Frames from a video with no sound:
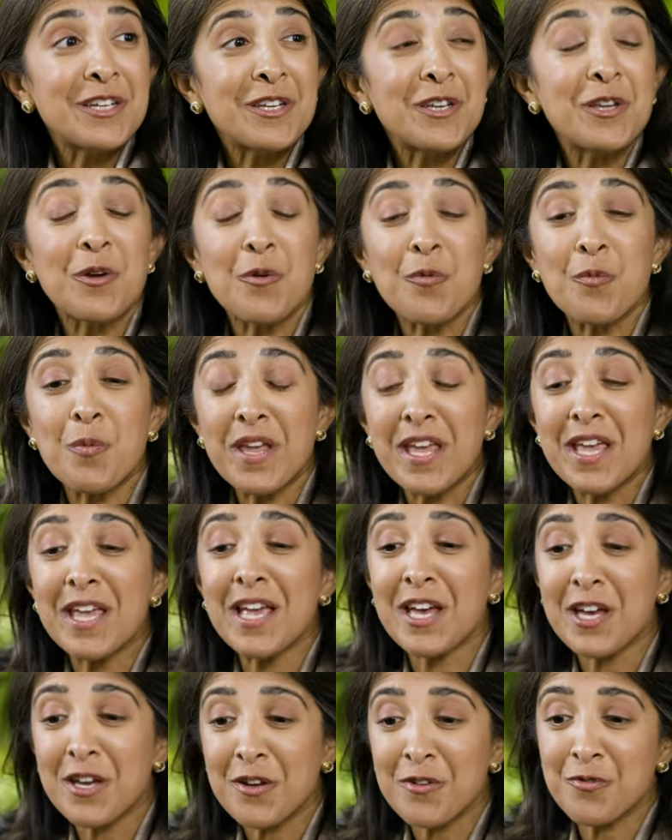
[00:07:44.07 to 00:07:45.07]
You know, we
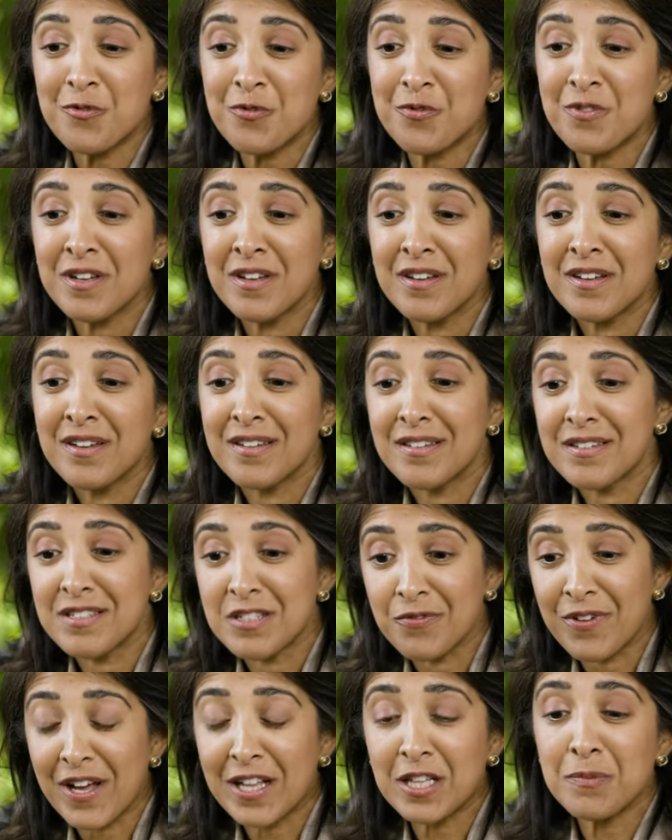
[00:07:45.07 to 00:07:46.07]
have
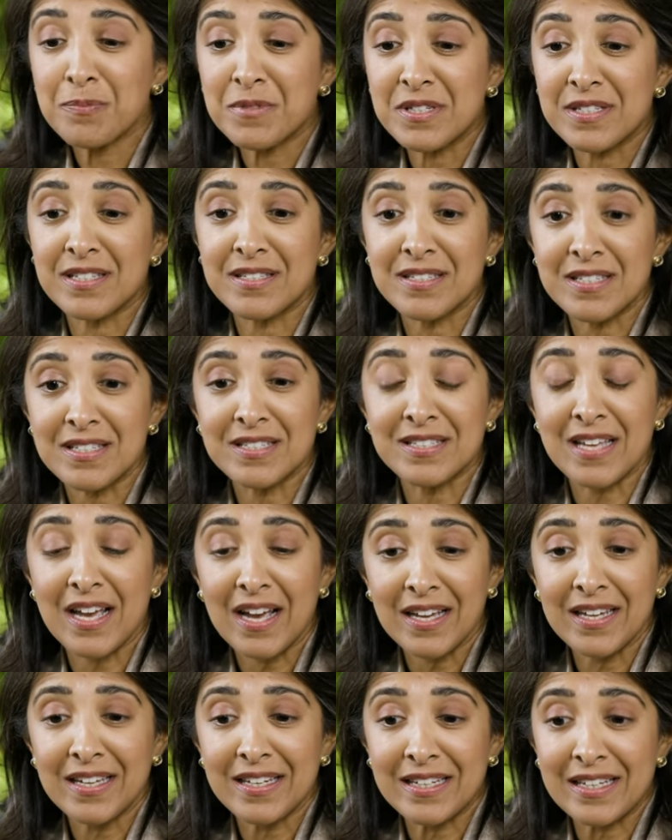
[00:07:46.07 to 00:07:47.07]
developed as a
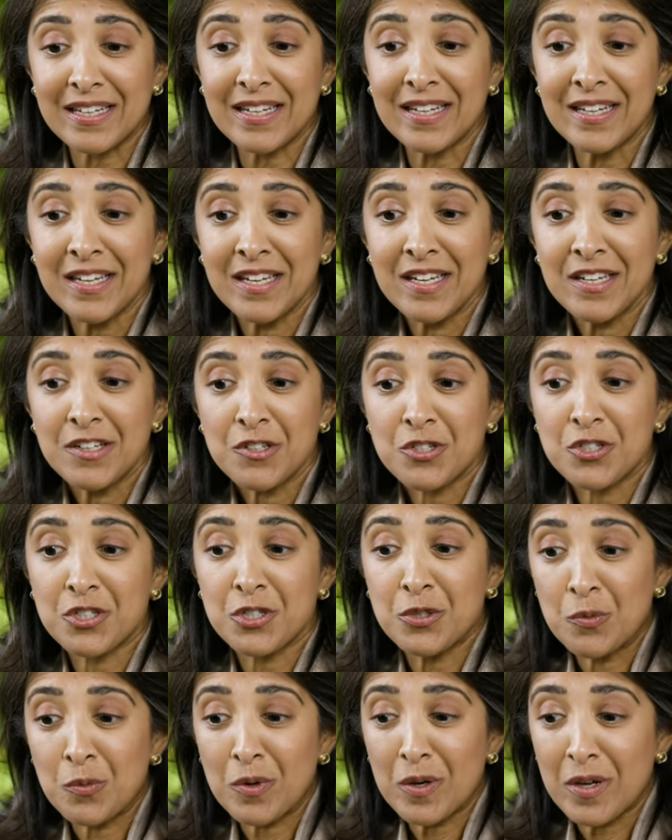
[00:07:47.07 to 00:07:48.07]
society
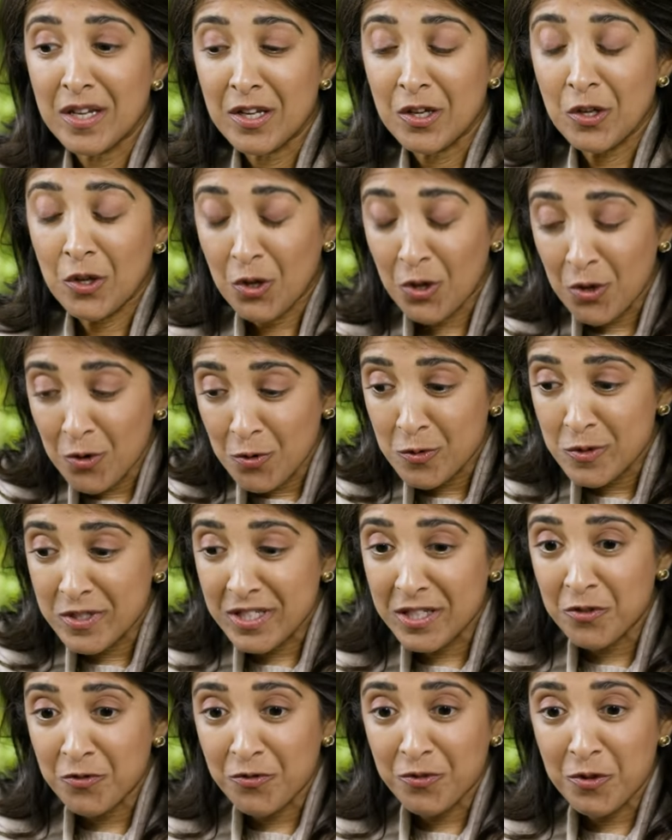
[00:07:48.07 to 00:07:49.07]
to use
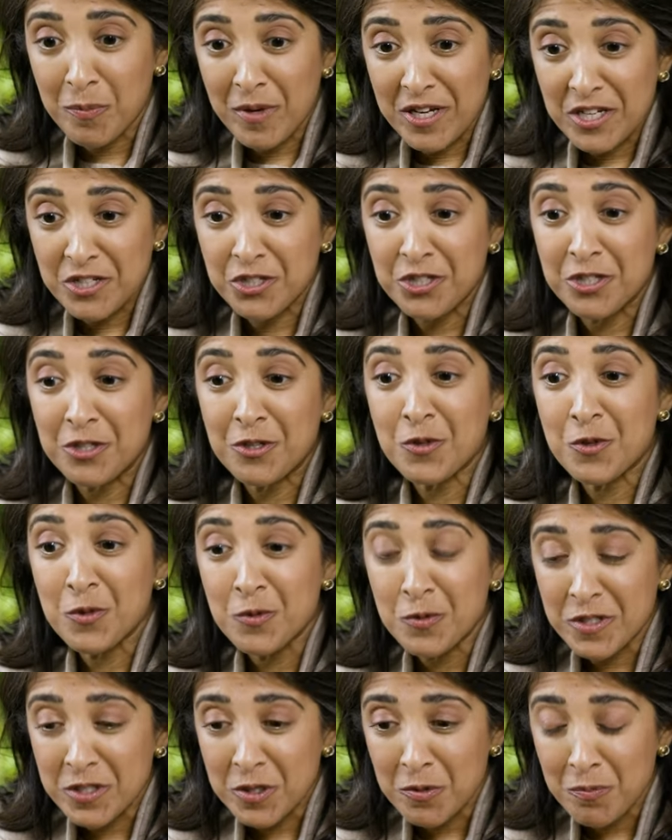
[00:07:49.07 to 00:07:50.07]
information,
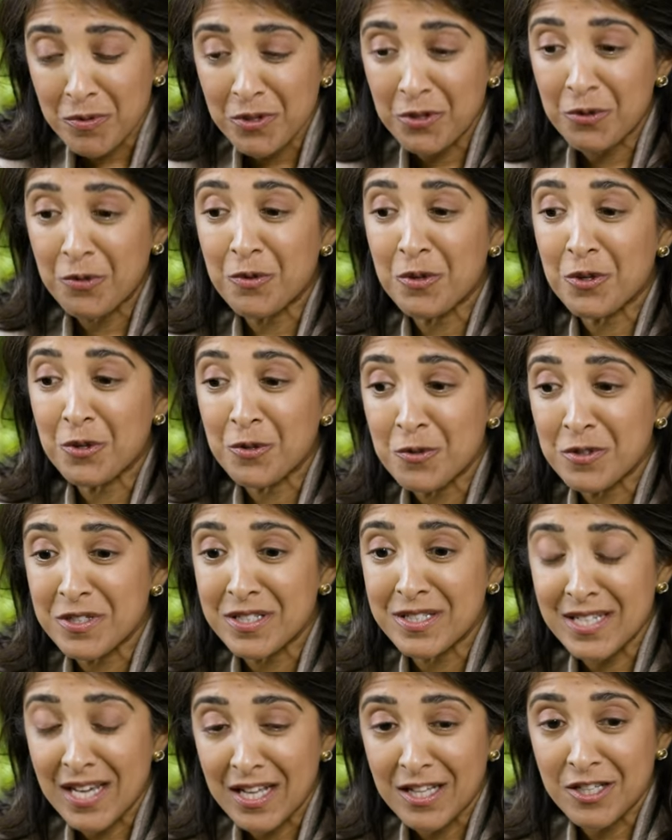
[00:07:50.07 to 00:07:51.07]
use compute, use
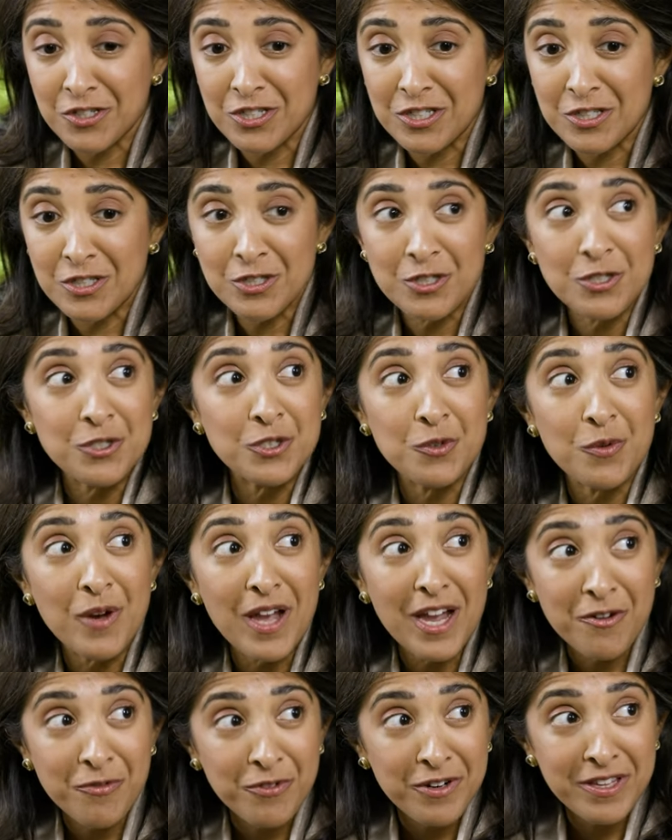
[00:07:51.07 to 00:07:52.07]
intelligence to do
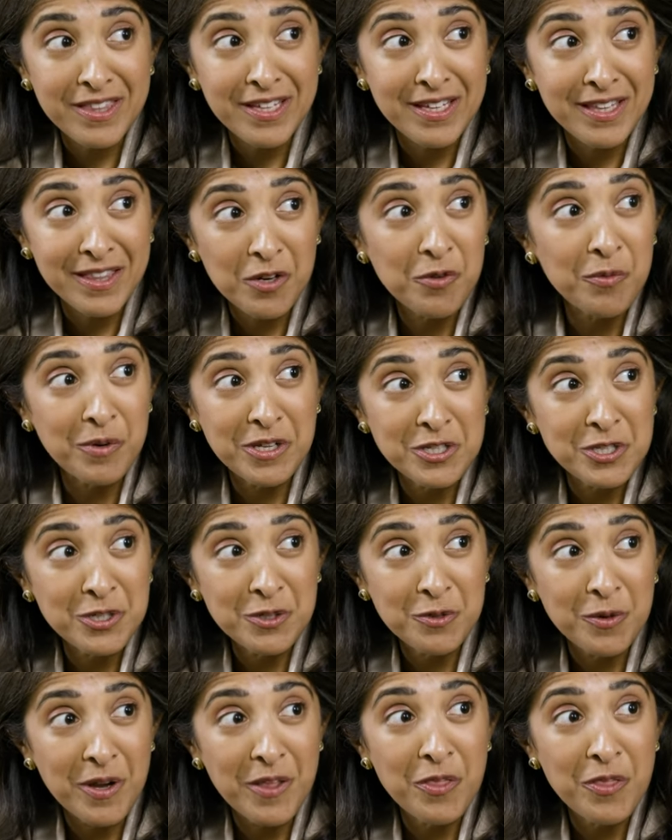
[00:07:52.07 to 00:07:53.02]
everything that we do.